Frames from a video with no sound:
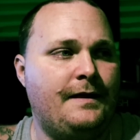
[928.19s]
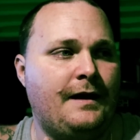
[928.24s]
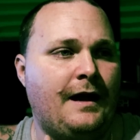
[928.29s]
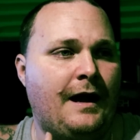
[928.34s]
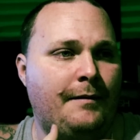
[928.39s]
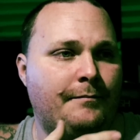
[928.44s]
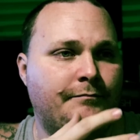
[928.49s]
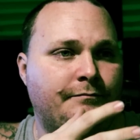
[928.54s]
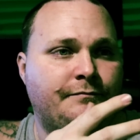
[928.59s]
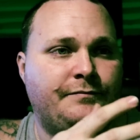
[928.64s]

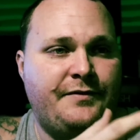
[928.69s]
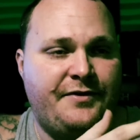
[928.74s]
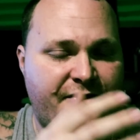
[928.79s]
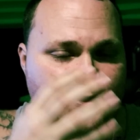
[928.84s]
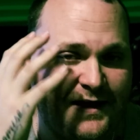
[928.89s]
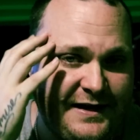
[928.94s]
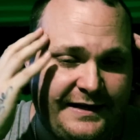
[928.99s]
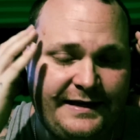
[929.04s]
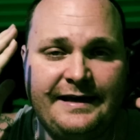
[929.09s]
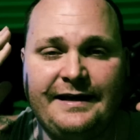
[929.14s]
I'm
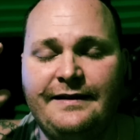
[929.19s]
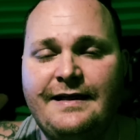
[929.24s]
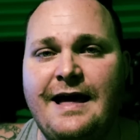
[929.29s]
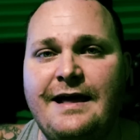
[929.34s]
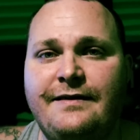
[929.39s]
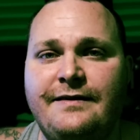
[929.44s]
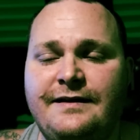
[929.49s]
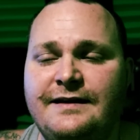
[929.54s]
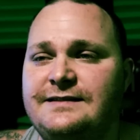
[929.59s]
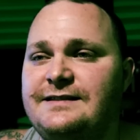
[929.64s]
thinking
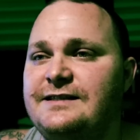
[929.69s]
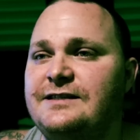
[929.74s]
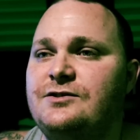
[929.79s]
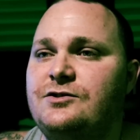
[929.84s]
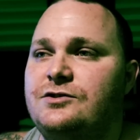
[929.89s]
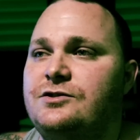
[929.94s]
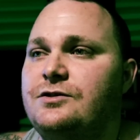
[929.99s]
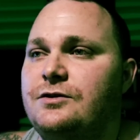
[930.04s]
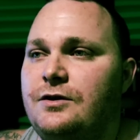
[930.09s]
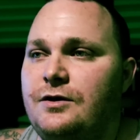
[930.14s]
that this
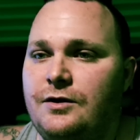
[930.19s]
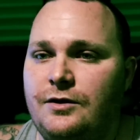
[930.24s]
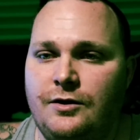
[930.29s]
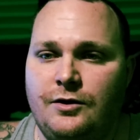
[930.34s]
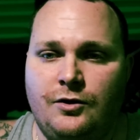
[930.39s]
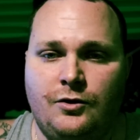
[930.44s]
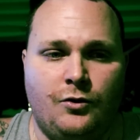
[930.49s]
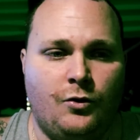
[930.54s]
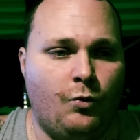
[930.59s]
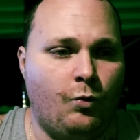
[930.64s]
is
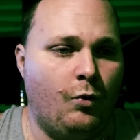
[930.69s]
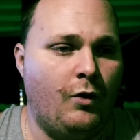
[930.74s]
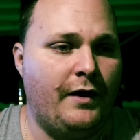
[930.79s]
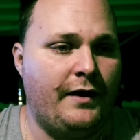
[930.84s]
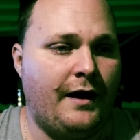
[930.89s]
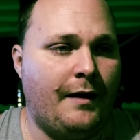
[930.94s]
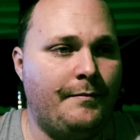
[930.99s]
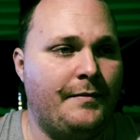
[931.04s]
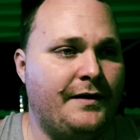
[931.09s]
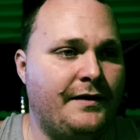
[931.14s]

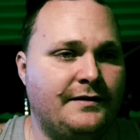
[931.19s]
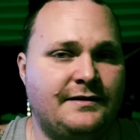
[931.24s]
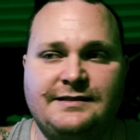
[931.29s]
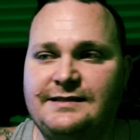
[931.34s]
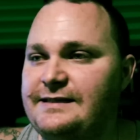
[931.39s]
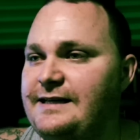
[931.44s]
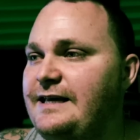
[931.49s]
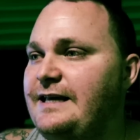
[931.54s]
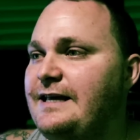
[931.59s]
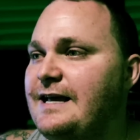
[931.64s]
what I'm gonna
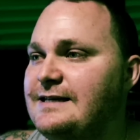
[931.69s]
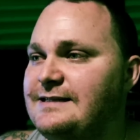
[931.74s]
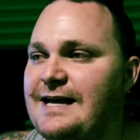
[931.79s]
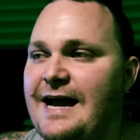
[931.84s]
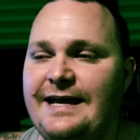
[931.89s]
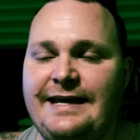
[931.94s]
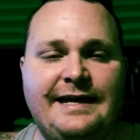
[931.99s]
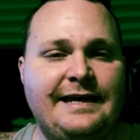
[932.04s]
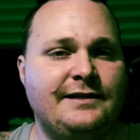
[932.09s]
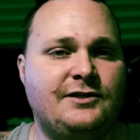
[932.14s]
see as
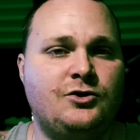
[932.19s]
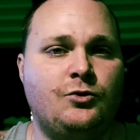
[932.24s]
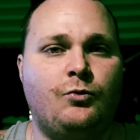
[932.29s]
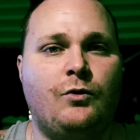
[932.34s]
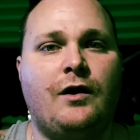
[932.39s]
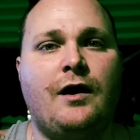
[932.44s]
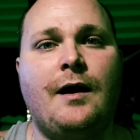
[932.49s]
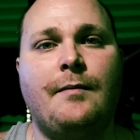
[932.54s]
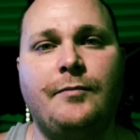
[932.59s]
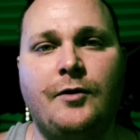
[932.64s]
I get to
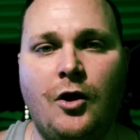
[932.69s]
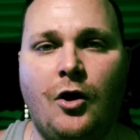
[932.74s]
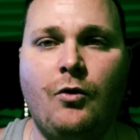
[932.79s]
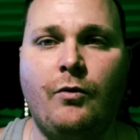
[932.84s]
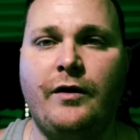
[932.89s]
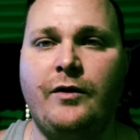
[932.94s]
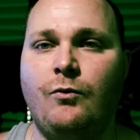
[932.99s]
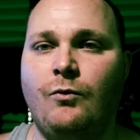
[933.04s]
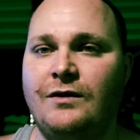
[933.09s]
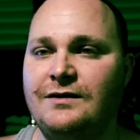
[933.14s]
where I'm
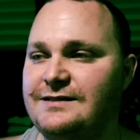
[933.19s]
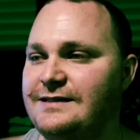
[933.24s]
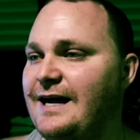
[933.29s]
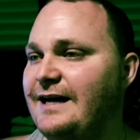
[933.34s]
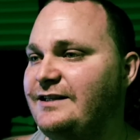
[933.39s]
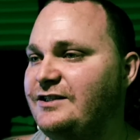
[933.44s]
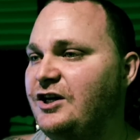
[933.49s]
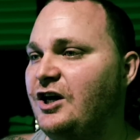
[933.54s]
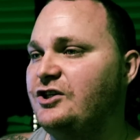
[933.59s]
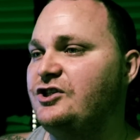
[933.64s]
going. Once
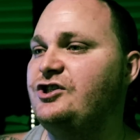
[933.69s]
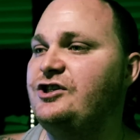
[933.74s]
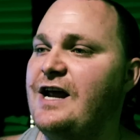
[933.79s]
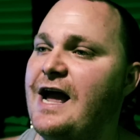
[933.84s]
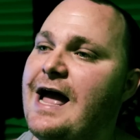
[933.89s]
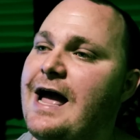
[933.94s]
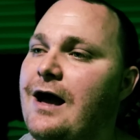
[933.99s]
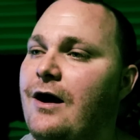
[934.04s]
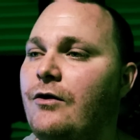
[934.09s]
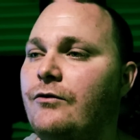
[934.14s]
I touch
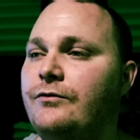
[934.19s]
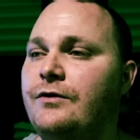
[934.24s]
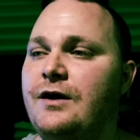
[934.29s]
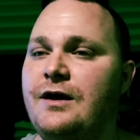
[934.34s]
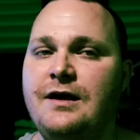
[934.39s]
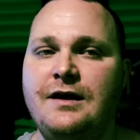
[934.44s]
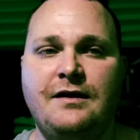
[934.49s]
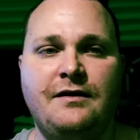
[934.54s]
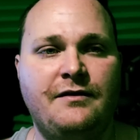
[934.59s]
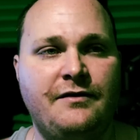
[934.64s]
down,
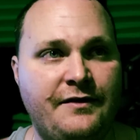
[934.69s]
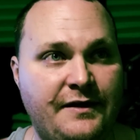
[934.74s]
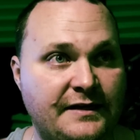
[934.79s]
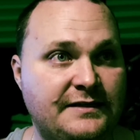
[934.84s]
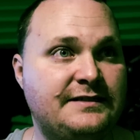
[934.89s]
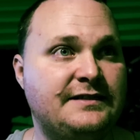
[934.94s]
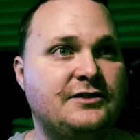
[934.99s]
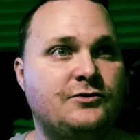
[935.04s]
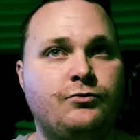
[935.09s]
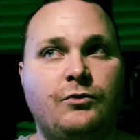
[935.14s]

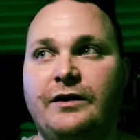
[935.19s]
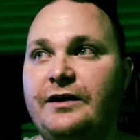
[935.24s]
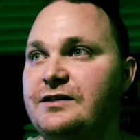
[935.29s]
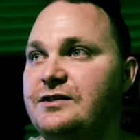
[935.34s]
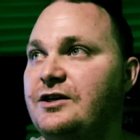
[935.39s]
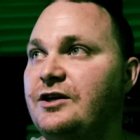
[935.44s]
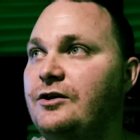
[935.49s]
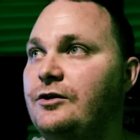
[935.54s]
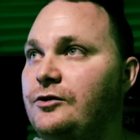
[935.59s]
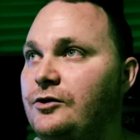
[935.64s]
this is what
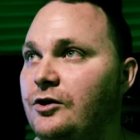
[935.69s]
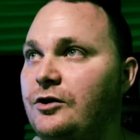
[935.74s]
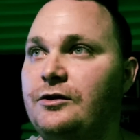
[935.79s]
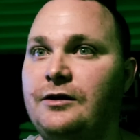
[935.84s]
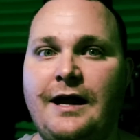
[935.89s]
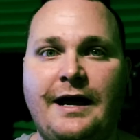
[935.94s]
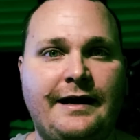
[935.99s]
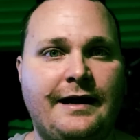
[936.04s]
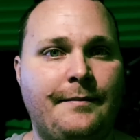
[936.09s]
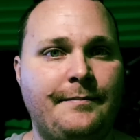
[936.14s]
it's gonna
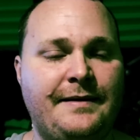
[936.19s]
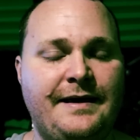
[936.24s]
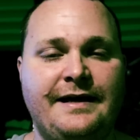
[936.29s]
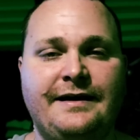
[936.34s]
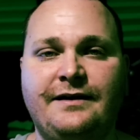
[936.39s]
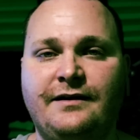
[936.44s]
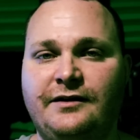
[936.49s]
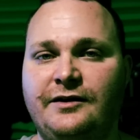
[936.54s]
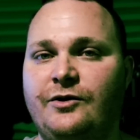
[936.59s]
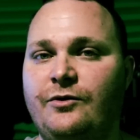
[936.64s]
look like. I'm
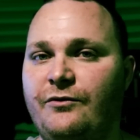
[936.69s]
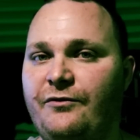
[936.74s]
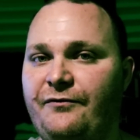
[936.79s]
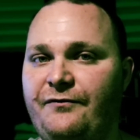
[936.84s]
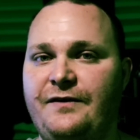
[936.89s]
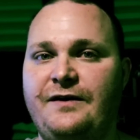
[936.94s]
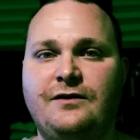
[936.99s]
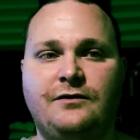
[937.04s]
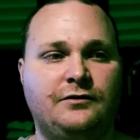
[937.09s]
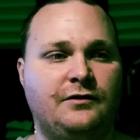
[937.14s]
getting a little
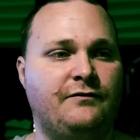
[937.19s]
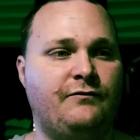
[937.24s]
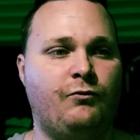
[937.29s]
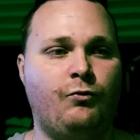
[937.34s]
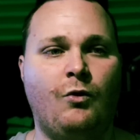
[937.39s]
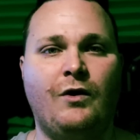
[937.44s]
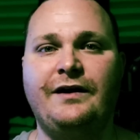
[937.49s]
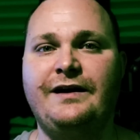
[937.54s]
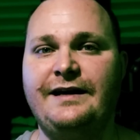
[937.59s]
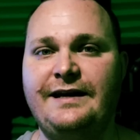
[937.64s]
feel of
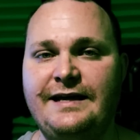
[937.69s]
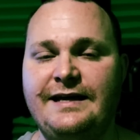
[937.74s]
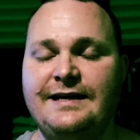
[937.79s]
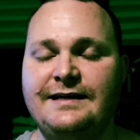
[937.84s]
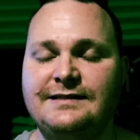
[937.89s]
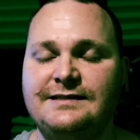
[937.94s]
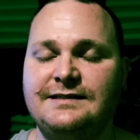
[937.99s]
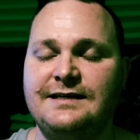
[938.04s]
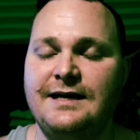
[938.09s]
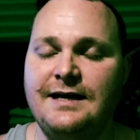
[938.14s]
what it
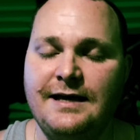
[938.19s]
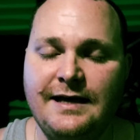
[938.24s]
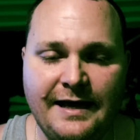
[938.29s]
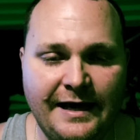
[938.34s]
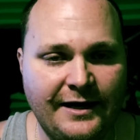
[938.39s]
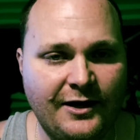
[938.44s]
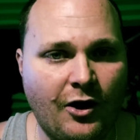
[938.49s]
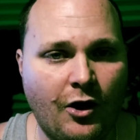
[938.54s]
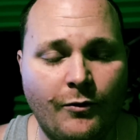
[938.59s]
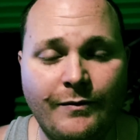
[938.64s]
is.
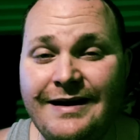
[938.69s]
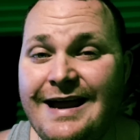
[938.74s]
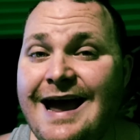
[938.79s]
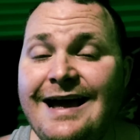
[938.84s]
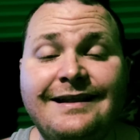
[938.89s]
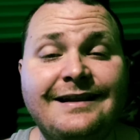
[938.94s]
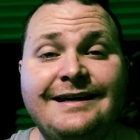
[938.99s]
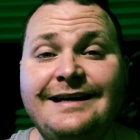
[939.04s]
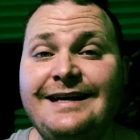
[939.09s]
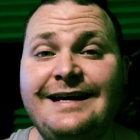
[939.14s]
In all
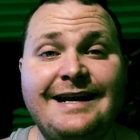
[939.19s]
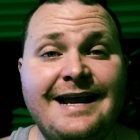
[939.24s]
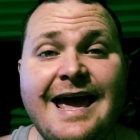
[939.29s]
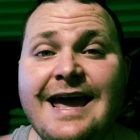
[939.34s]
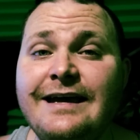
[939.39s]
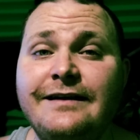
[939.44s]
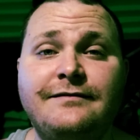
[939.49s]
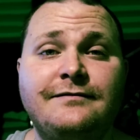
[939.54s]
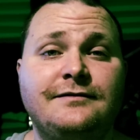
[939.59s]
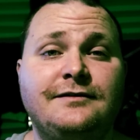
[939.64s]
reality, it
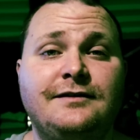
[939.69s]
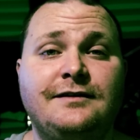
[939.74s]
ain't.